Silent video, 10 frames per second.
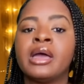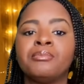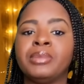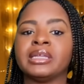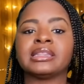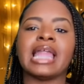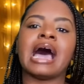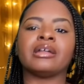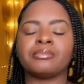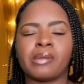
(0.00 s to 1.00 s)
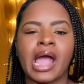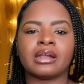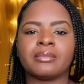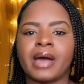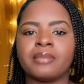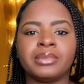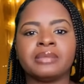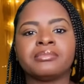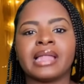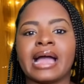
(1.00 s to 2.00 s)
been loud and proud about
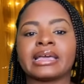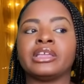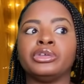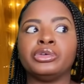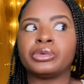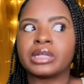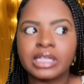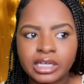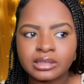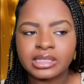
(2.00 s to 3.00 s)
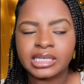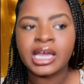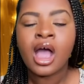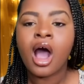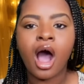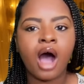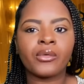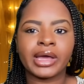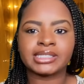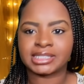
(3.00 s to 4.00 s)
being black and you clearly
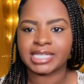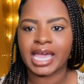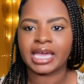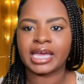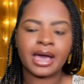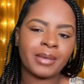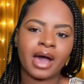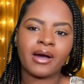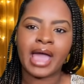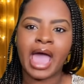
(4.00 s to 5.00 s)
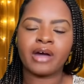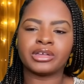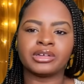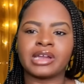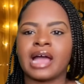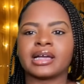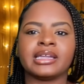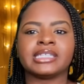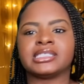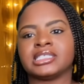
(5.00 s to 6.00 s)
always say about how you're not
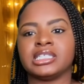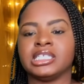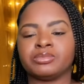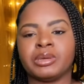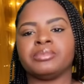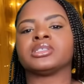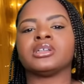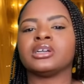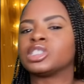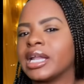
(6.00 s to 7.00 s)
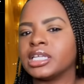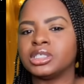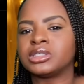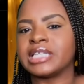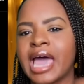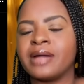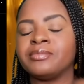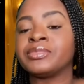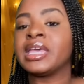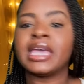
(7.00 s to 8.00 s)
connected to these people. So don't try to use that
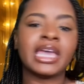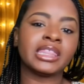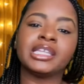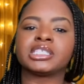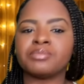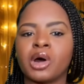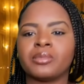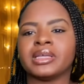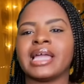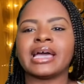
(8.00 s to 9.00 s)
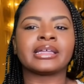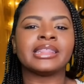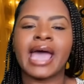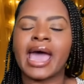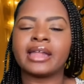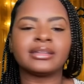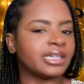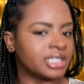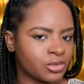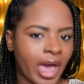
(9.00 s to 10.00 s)
in this moment. Like that
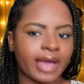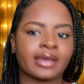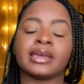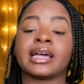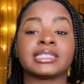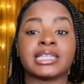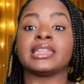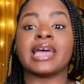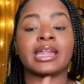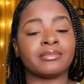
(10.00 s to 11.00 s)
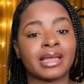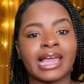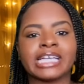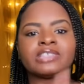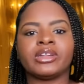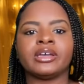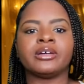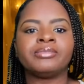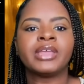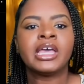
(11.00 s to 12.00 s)
is whack. And I said that in my last video.
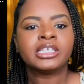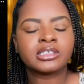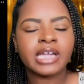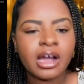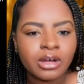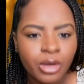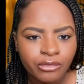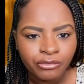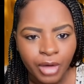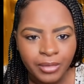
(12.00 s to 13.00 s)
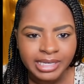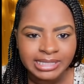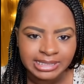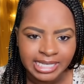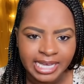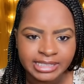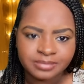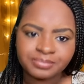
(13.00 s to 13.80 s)
So now going forward, it says,